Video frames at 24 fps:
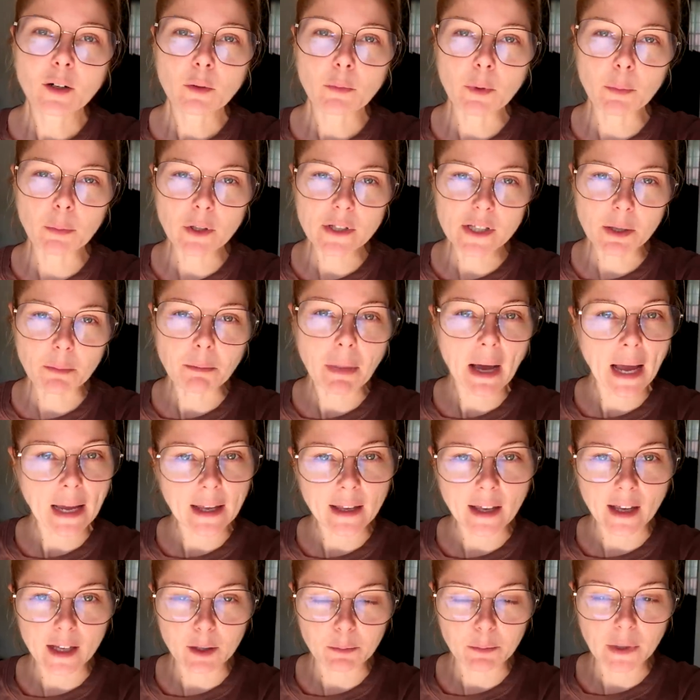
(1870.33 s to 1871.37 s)
We put some
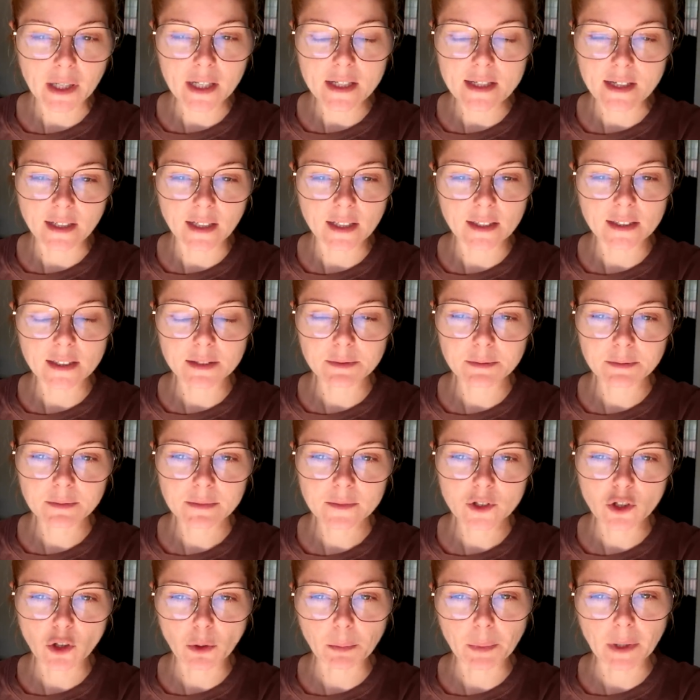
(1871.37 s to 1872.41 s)
pancake mix in it,
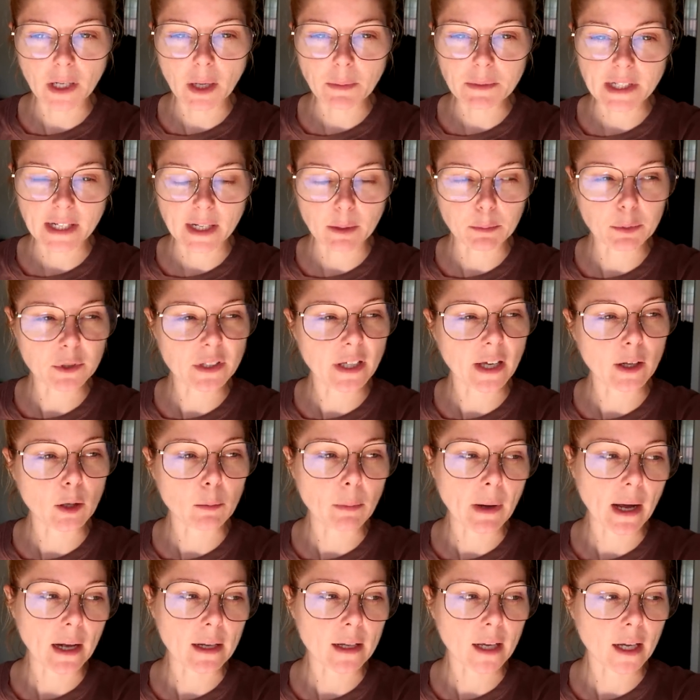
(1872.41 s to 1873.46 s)
so it becomes like a
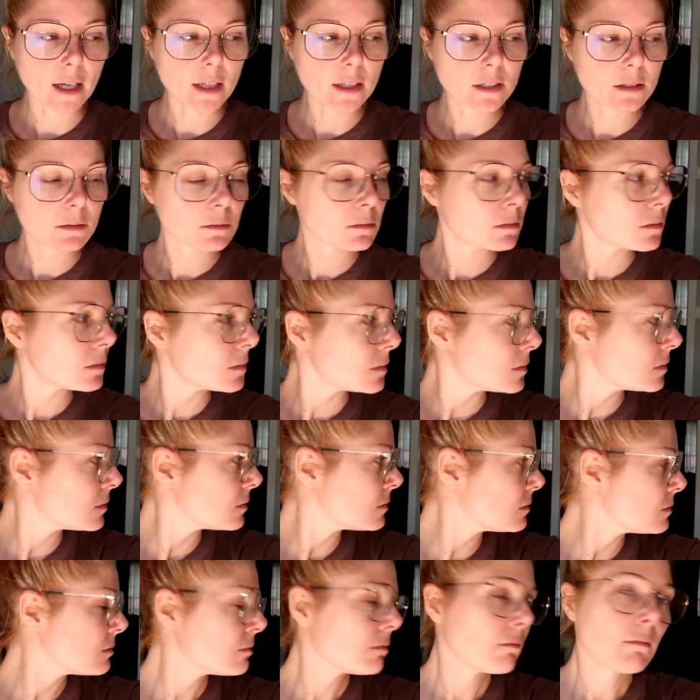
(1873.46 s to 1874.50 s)
potato pancake.
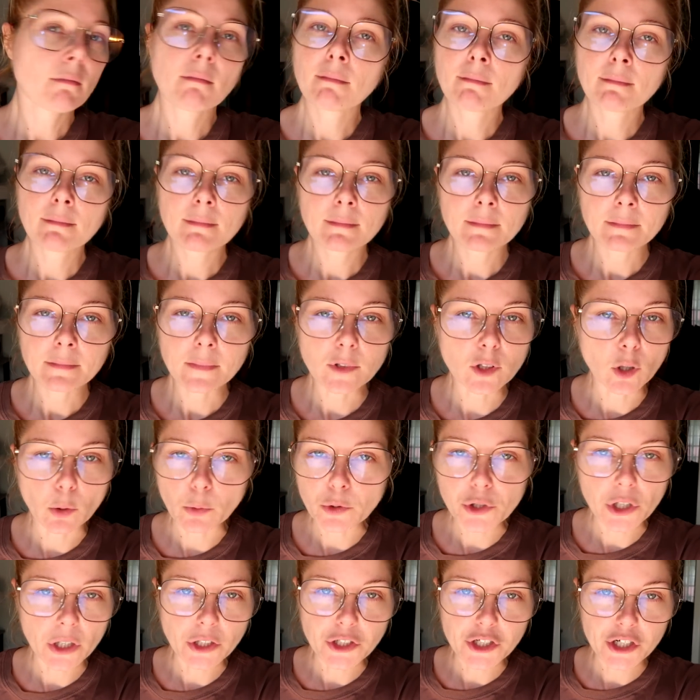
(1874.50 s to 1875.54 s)

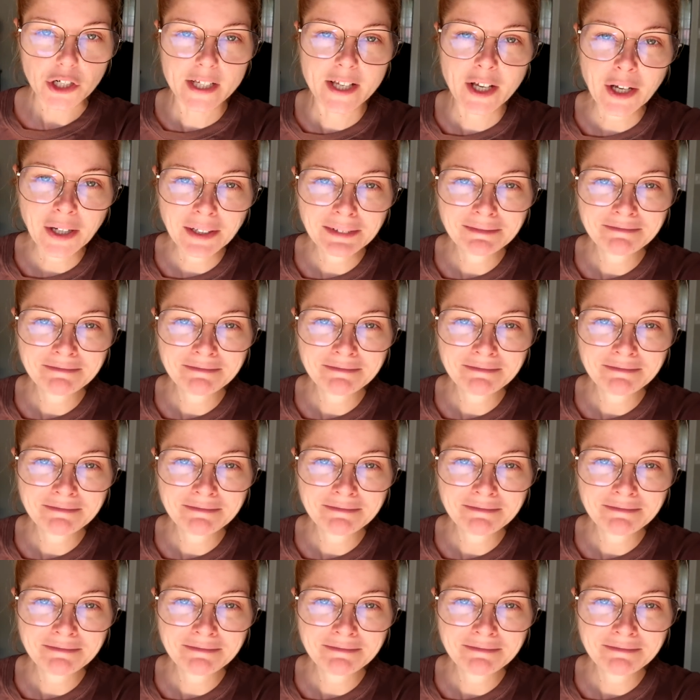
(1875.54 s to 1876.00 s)
Don't judge us.